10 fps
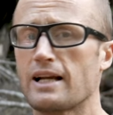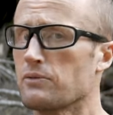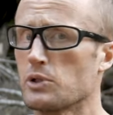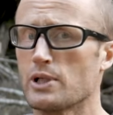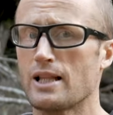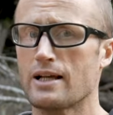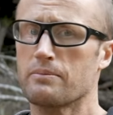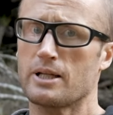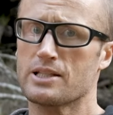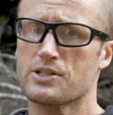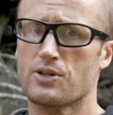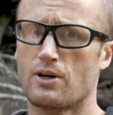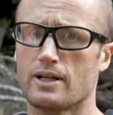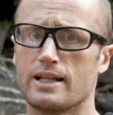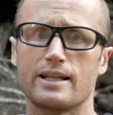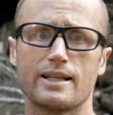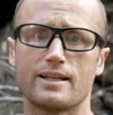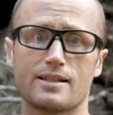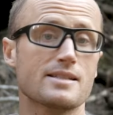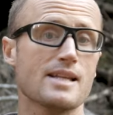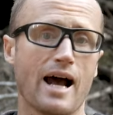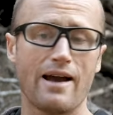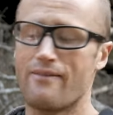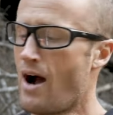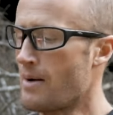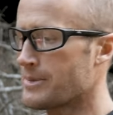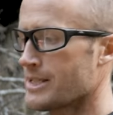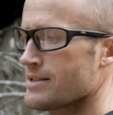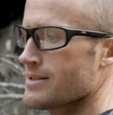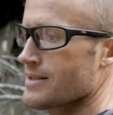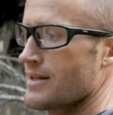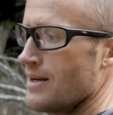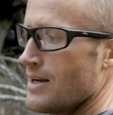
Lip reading: I really like about this target is I have options.